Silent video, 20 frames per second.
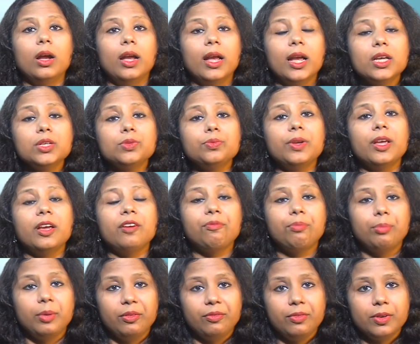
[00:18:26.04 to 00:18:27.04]
As we
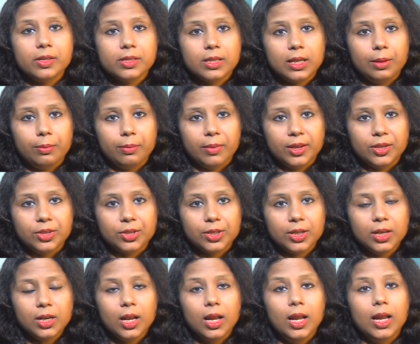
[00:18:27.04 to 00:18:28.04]
have previously
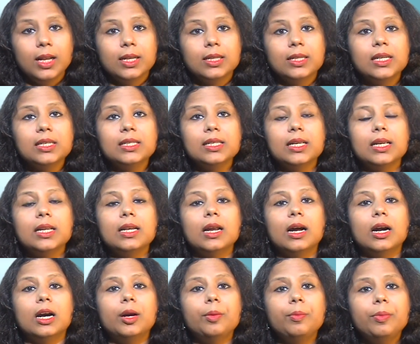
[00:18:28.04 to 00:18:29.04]
mentioned, that in
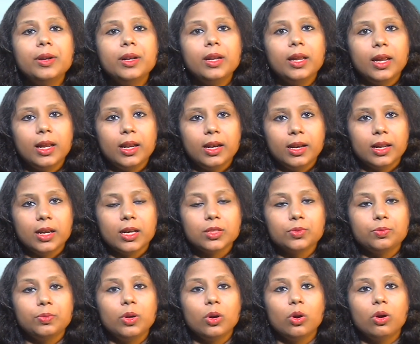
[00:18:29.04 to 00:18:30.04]
urban
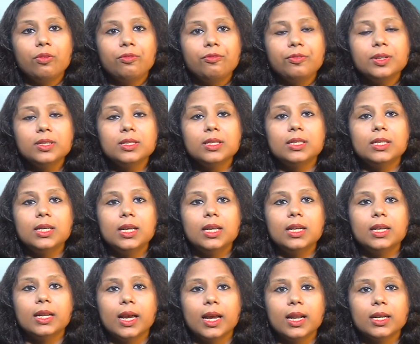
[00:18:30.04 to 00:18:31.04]
areas we often see
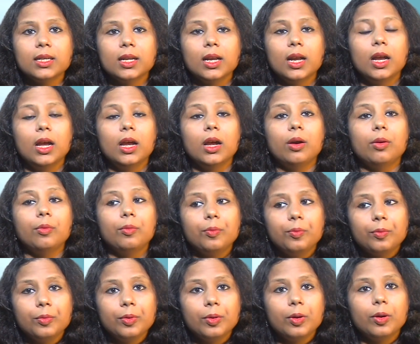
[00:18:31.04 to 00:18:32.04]
that
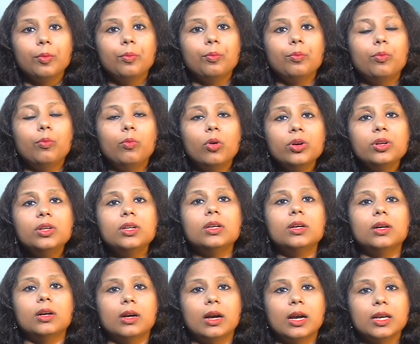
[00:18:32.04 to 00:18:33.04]
both
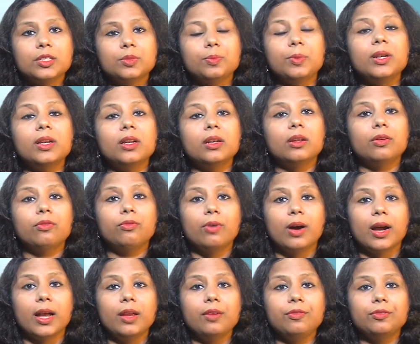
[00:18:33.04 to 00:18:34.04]
the husband and the
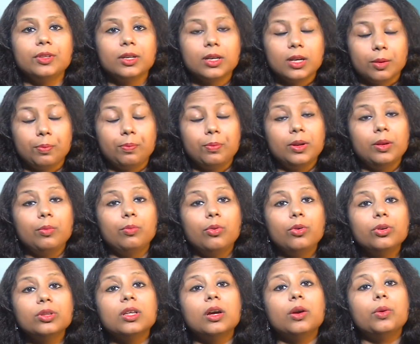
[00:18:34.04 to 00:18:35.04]
wife, the couple,
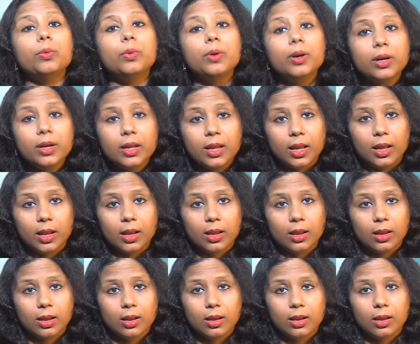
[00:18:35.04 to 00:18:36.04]
both are working.
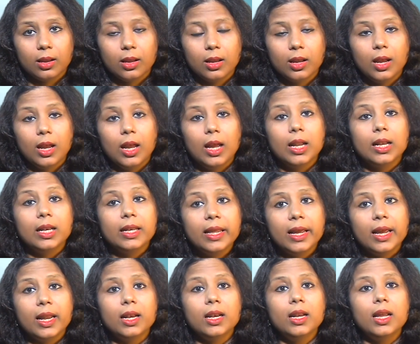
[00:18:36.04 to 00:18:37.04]

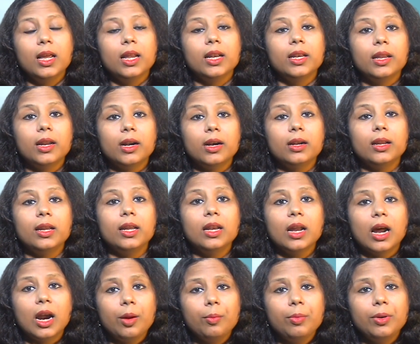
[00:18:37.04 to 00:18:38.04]
Then in
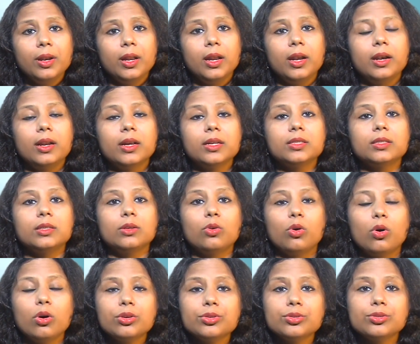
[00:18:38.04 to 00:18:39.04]
urban areas the
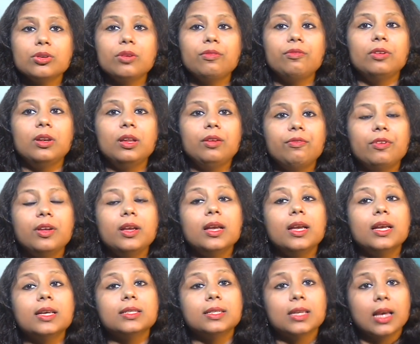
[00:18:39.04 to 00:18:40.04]
cost of living
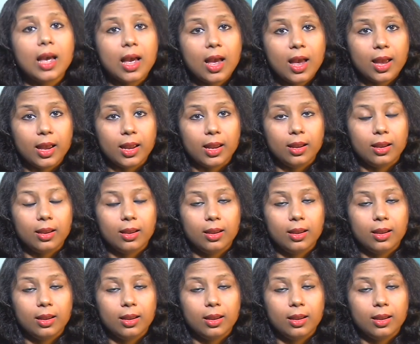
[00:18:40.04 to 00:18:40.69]
is high.